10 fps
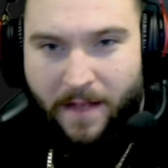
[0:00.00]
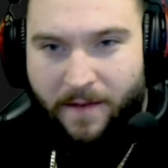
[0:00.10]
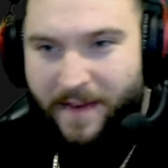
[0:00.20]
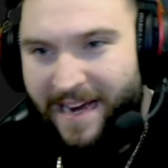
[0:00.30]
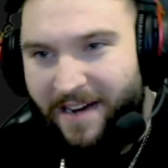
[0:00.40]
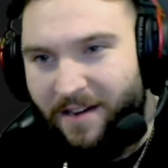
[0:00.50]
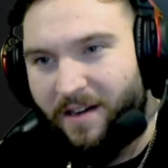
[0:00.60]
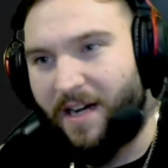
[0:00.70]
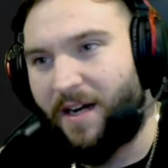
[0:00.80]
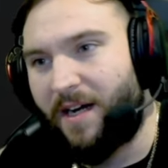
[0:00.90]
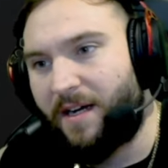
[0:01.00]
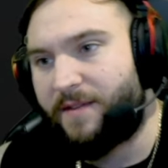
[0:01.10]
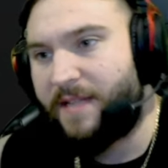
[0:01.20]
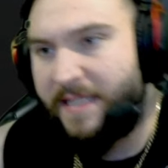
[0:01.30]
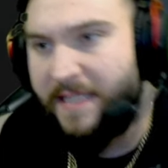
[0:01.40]
Now,
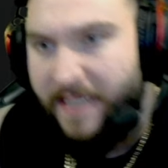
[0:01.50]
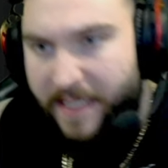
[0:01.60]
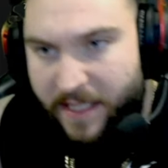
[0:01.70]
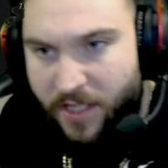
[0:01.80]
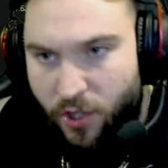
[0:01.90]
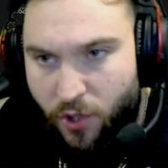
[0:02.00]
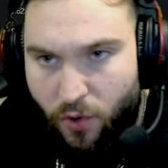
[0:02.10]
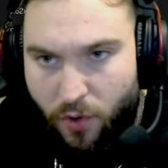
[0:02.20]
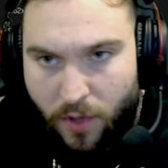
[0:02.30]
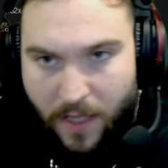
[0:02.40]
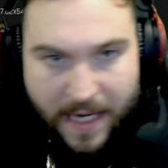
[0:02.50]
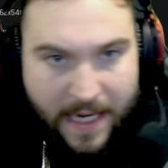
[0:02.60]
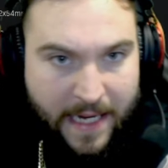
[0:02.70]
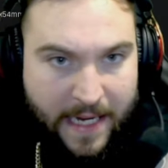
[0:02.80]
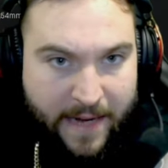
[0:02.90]
this is your
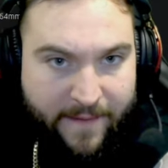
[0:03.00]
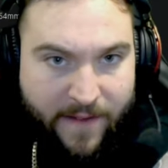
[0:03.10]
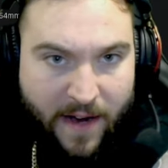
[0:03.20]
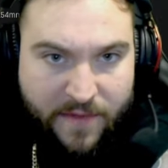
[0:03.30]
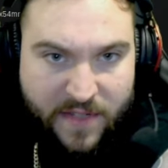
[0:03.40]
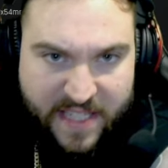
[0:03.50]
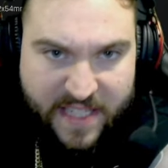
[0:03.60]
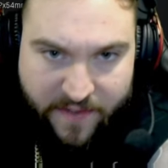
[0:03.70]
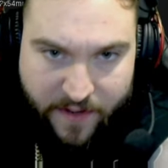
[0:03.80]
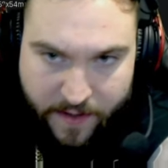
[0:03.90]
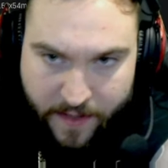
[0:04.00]
5.7.